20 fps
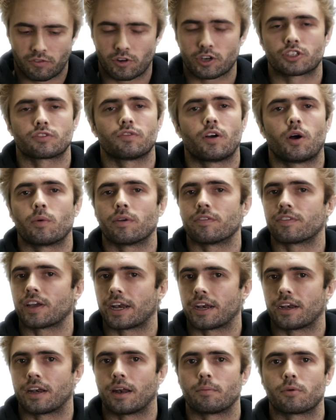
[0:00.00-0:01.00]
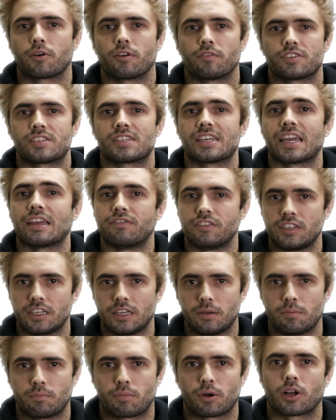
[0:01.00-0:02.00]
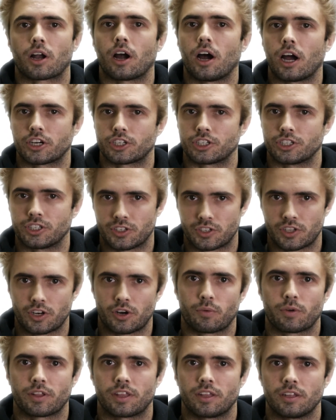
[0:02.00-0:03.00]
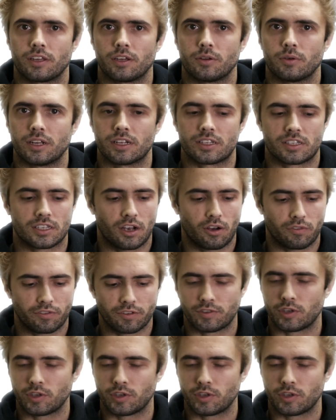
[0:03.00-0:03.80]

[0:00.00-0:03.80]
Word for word: First of all, we've got a number of safety precautions that are within the unit itself.